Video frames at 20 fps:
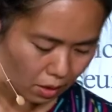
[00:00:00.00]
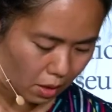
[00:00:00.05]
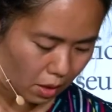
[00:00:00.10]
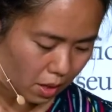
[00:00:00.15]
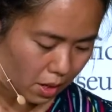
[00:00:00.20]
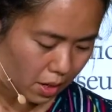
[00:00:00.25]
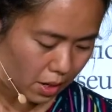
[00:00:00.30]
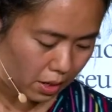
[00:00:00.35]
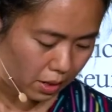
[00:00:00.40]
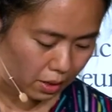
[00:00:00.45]

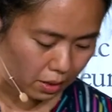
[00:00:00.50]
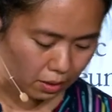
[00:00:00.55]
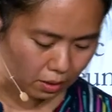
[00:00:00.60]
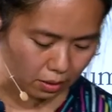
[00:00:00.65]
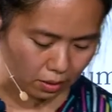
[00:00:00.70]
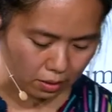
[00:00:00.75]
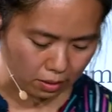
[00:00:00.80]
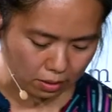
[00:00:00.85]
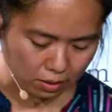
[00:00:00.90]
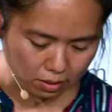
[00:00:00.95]
Okay.
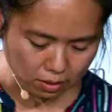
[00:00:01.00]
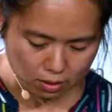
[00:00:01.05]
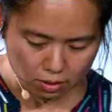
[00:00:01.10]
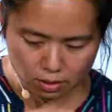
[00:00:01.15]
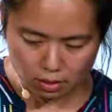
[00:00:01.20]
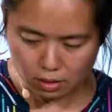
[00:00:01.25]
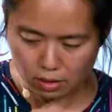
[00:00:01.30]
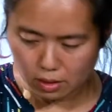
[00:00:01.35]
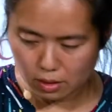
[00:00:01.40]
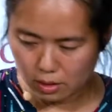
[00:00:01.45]

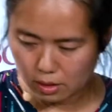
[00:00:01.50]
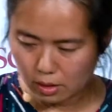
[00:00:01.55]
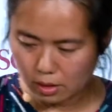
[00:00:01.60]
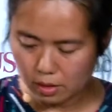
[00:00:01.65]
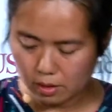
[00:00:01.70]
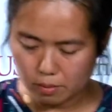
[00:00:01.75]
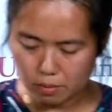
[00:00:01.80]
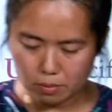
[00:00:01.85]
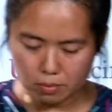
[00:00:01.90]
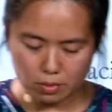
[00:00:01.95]

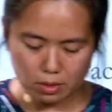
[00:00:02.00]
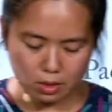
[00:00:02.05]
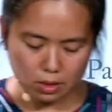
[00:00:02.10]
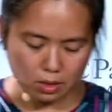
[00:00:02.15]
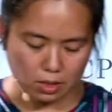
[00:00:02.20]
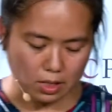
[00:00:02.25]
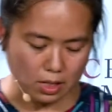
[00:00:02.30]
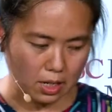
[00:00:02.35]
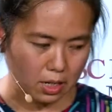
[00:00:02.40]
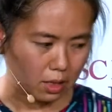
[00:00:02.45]
I'm going
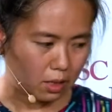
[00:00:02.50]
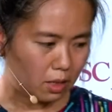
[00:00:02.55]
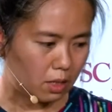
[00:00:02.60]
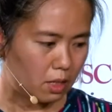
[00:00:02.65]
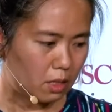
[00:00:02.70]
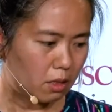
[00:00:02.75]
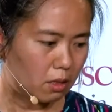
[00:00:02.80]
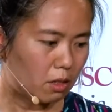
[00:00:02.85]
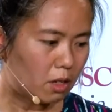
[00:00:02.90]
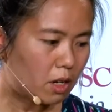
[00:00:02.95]
to take
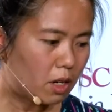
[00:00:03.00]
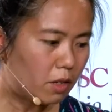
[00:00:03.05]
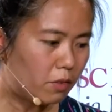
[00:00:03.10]
these